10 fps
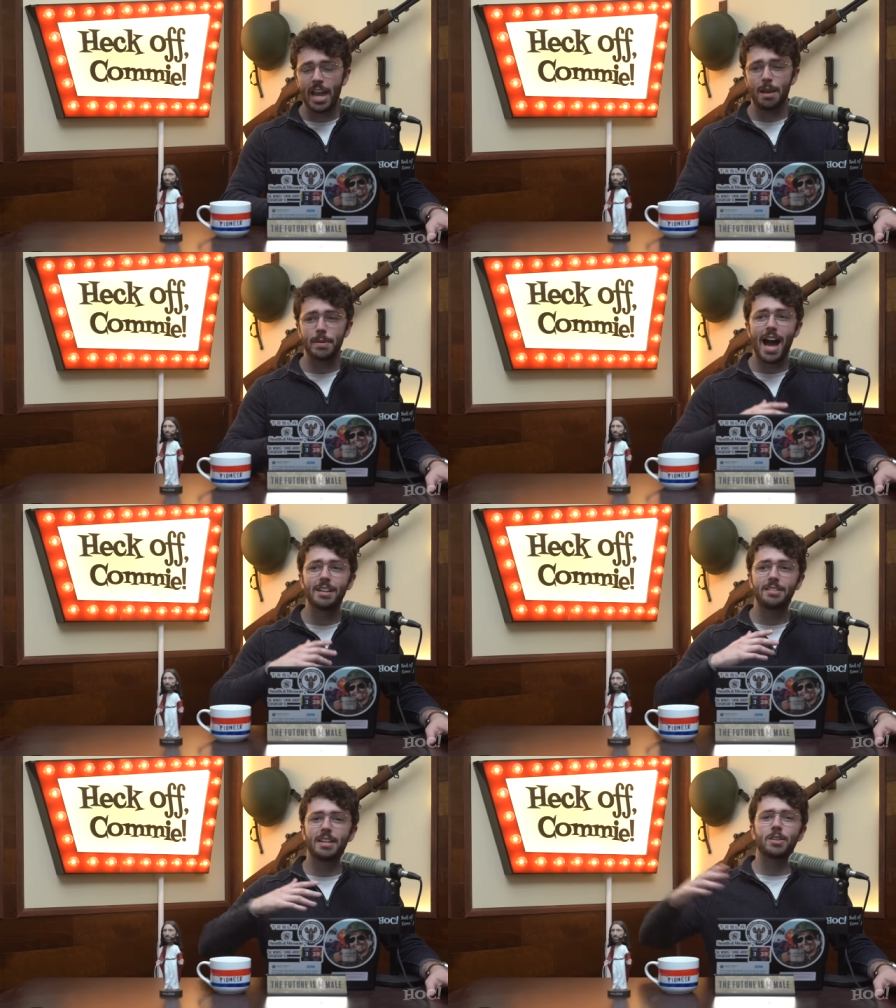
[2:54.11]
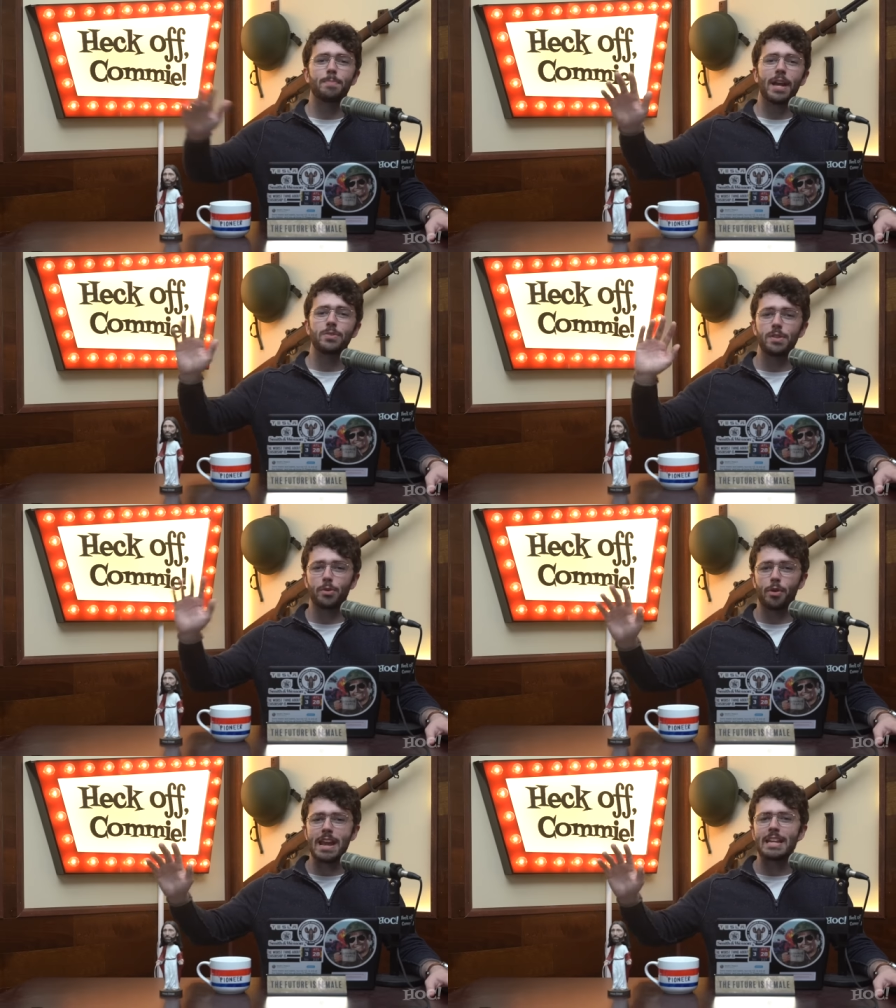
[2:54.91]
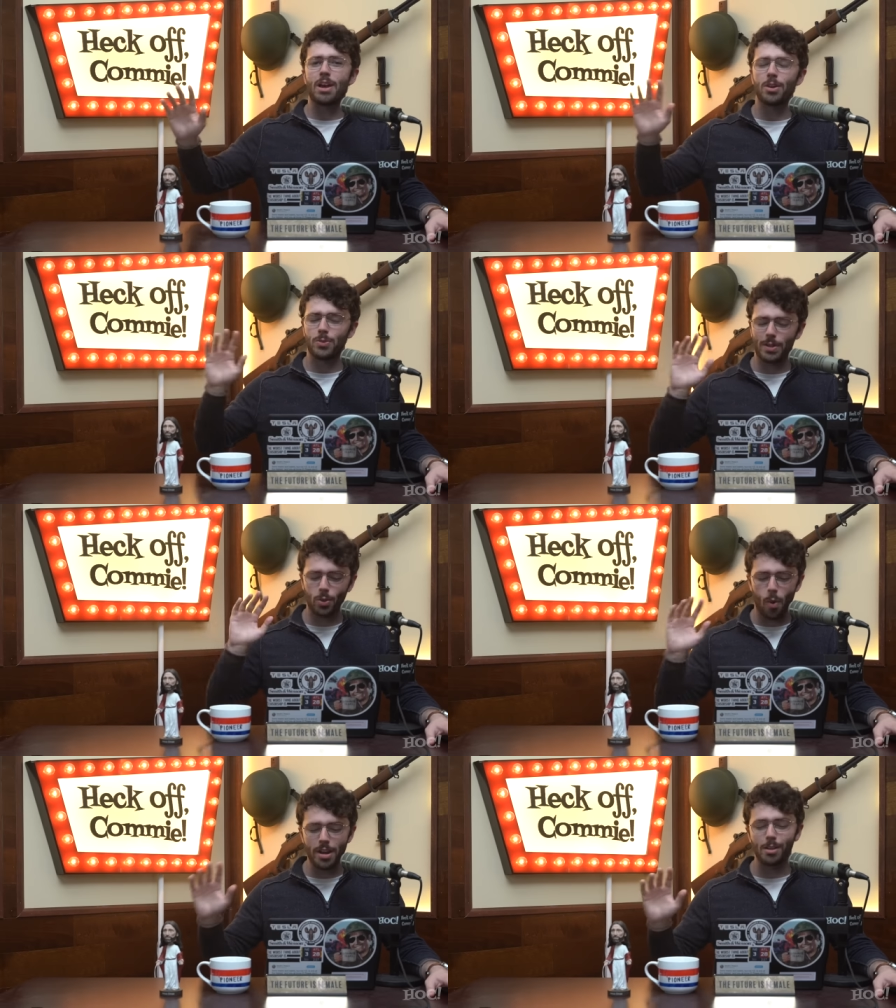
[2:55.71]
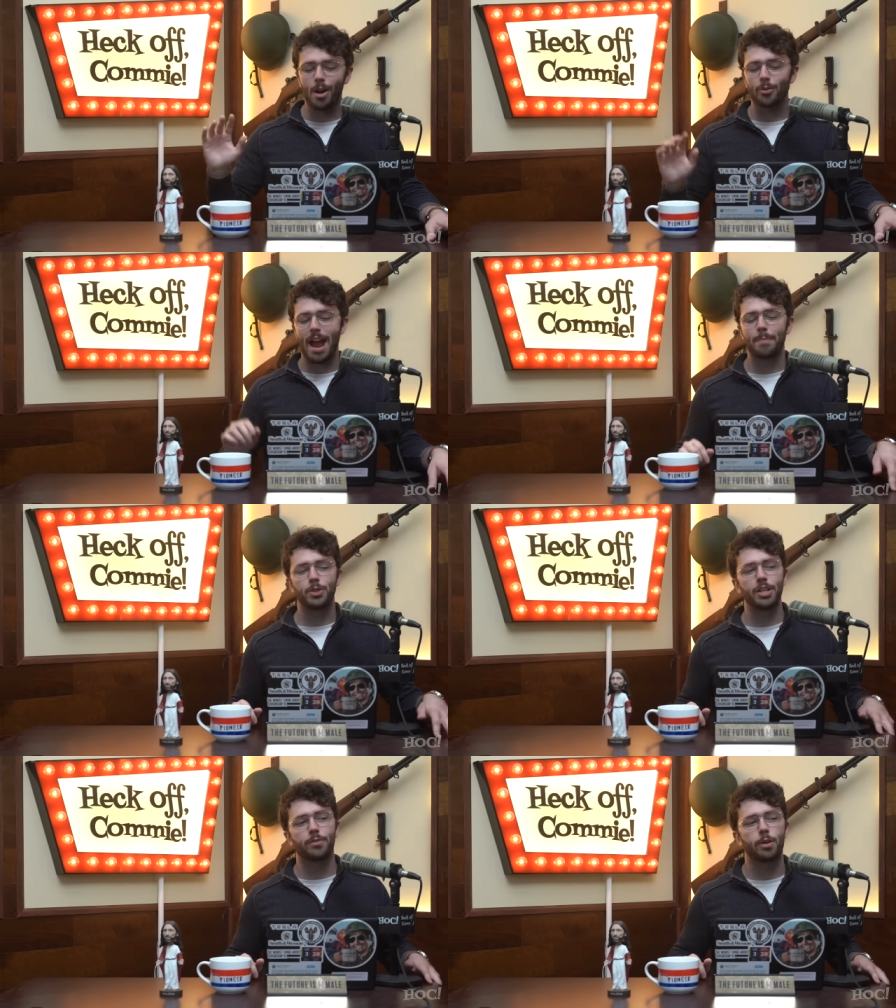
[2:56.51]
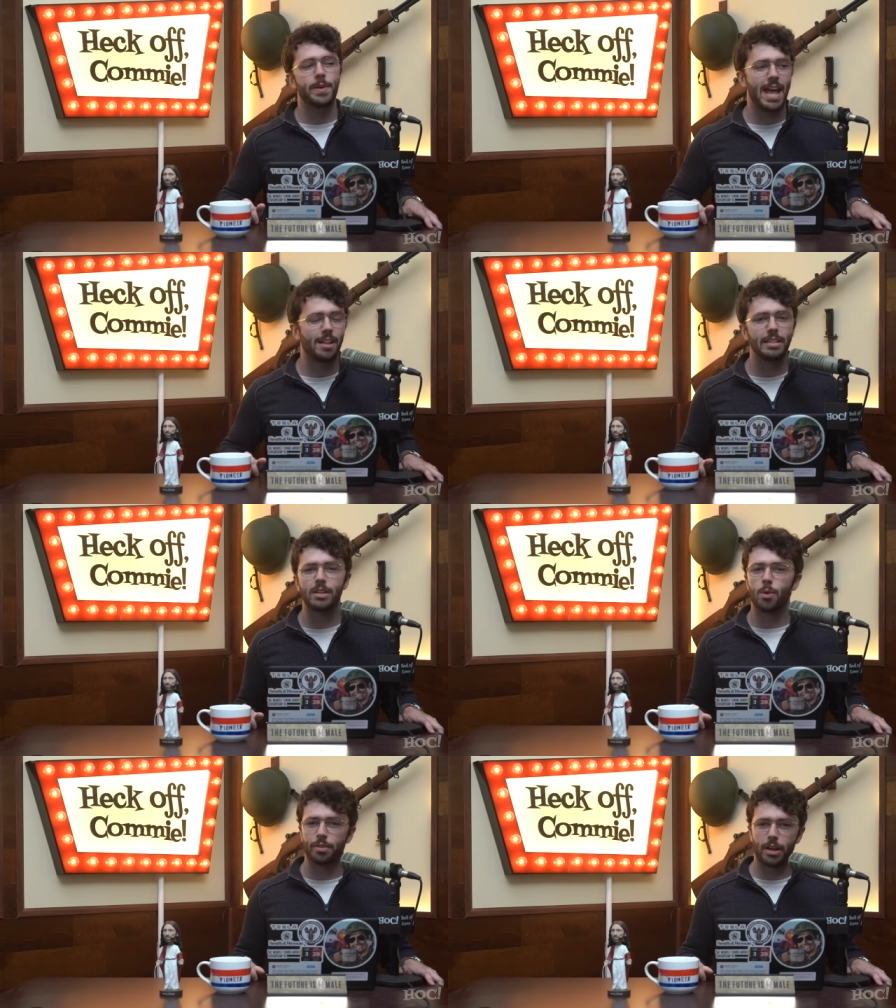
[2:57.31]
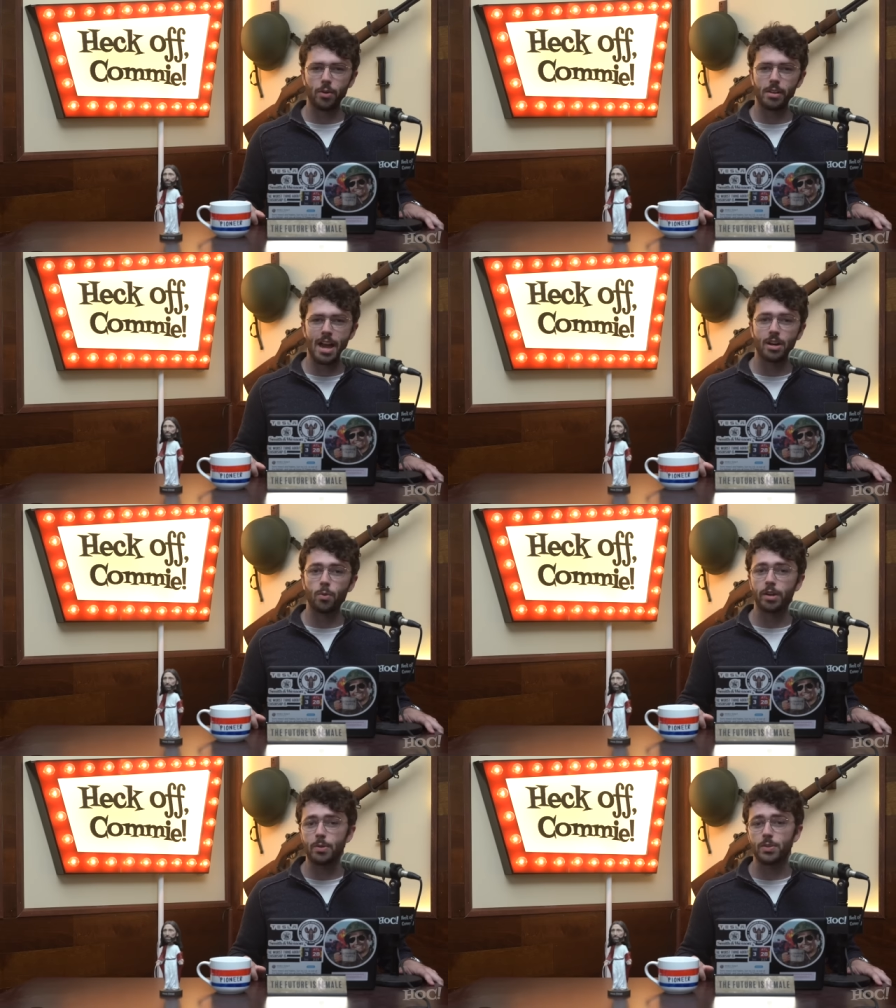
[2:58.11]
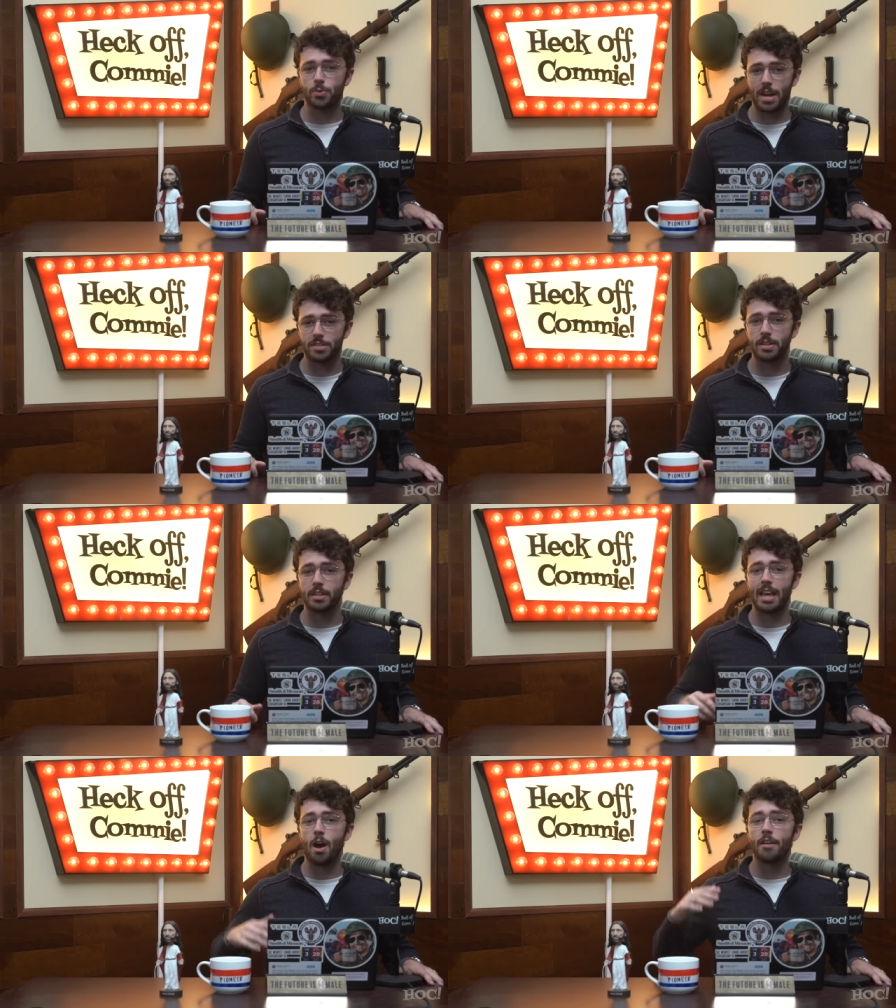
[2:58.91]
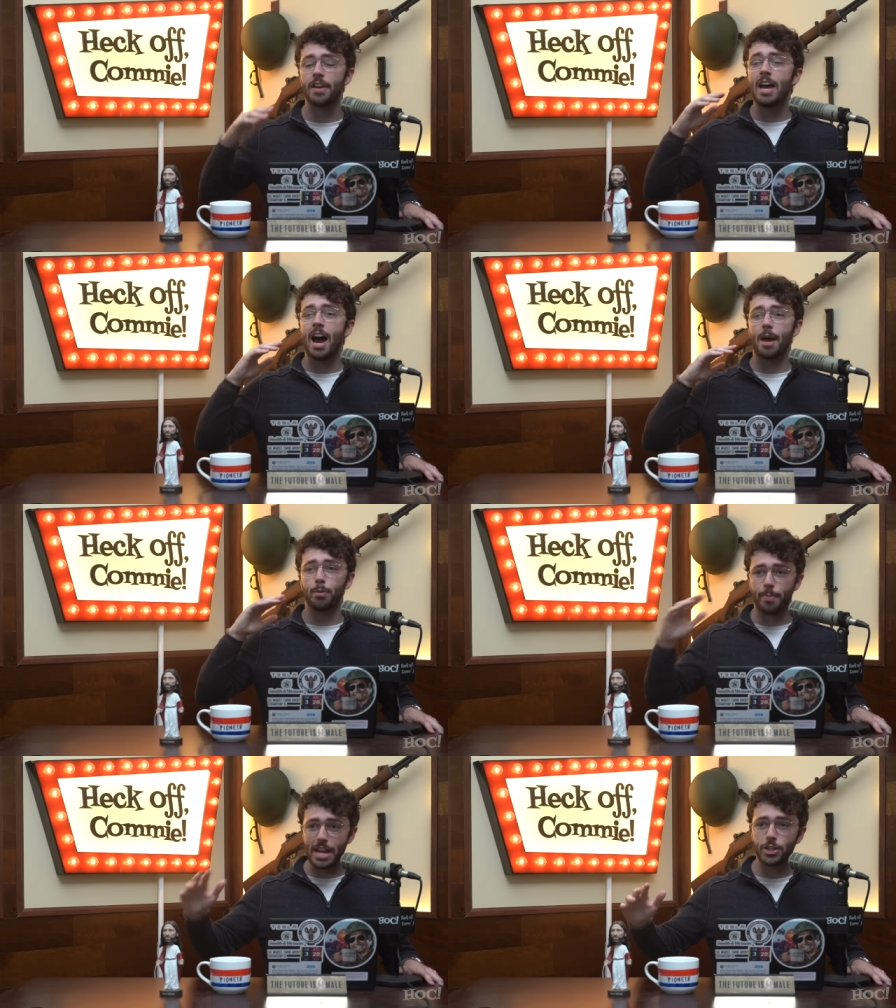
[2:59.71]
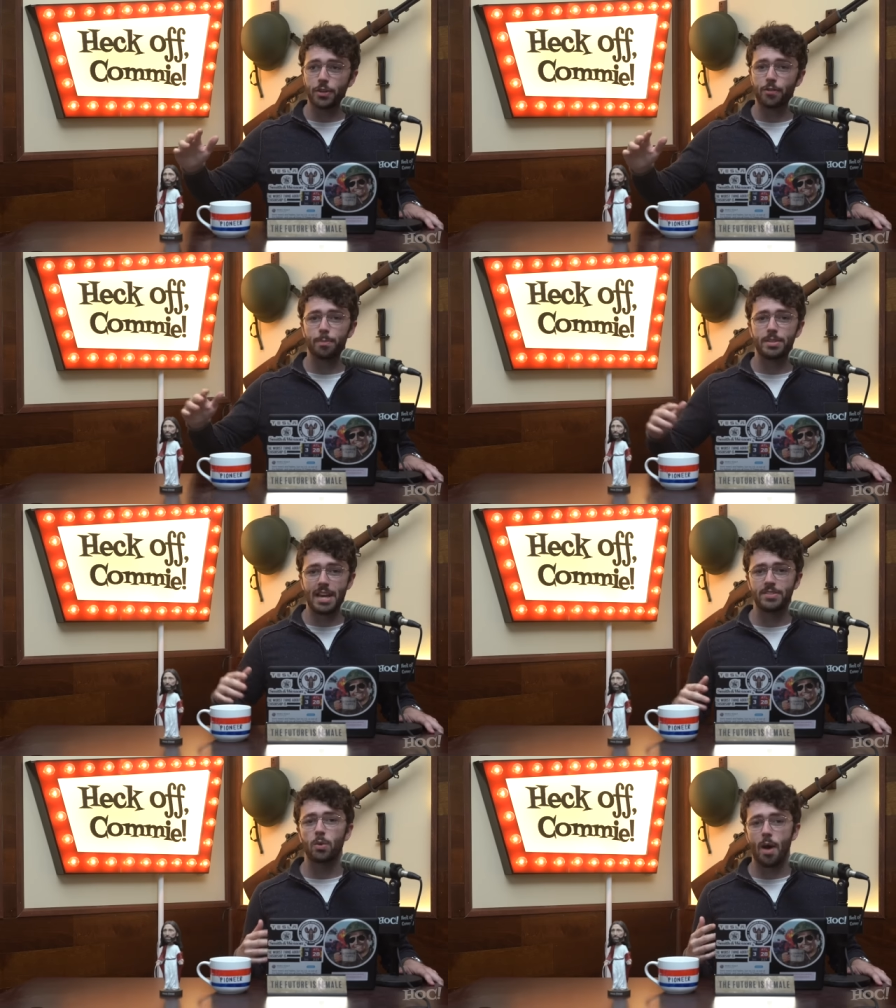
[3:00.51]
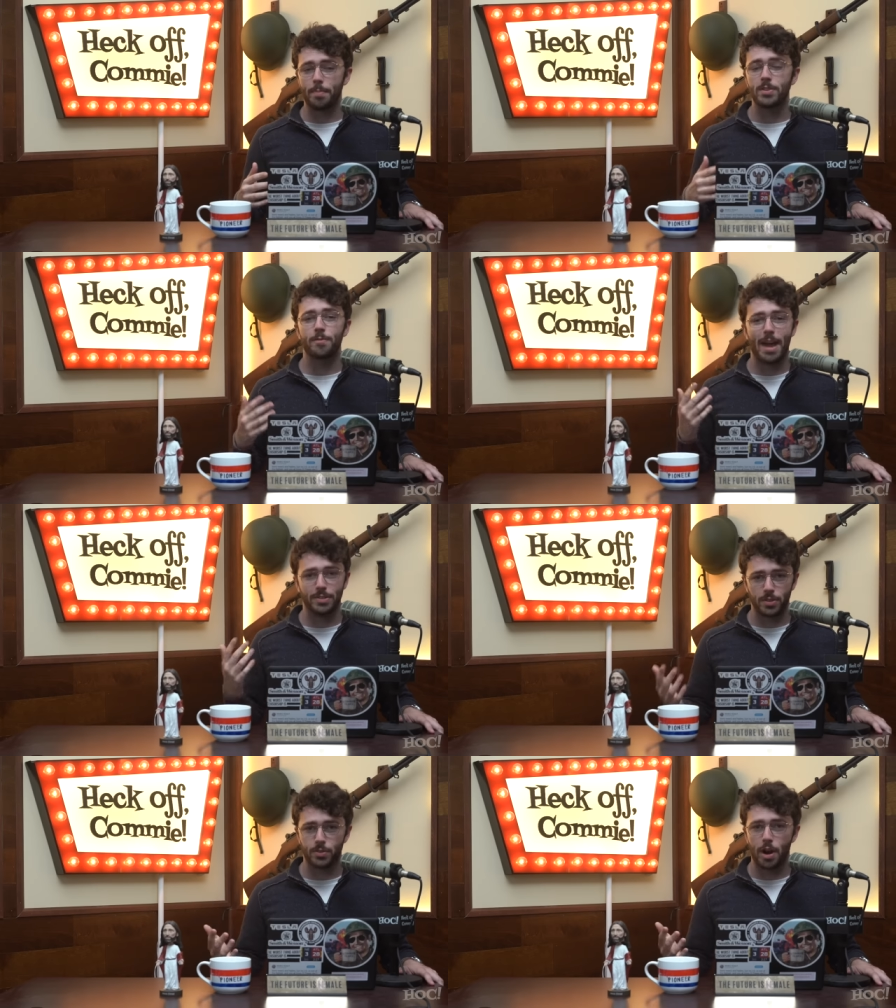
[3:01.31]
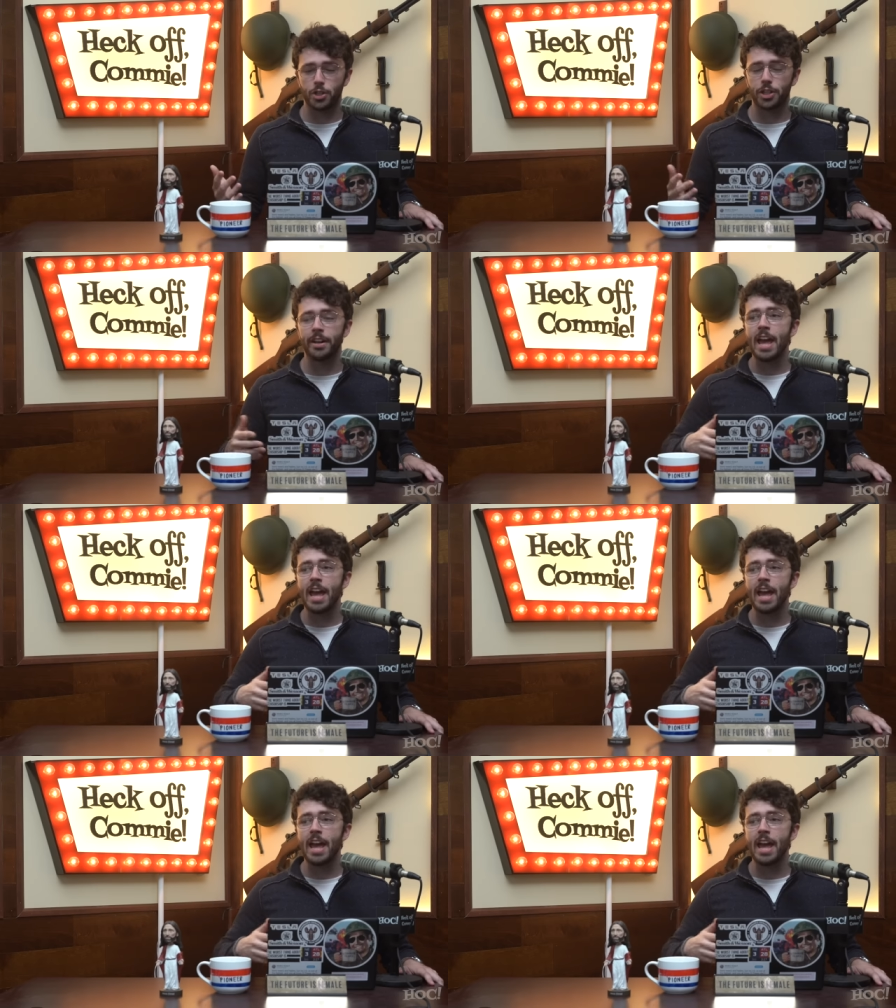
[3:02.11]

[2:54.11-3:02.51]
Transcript: And beyond his escapades with Ukraine, he also has quite a long rap sheet of criminality in North Carolina, where he was arrested and let off on probation for possessing weapons of mass destruction,